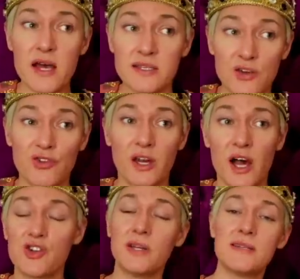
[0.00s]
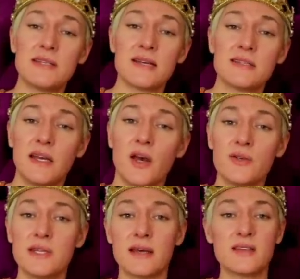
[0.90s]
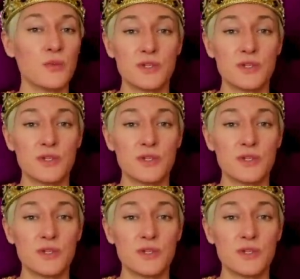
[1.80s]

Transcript: first introduction in 1606,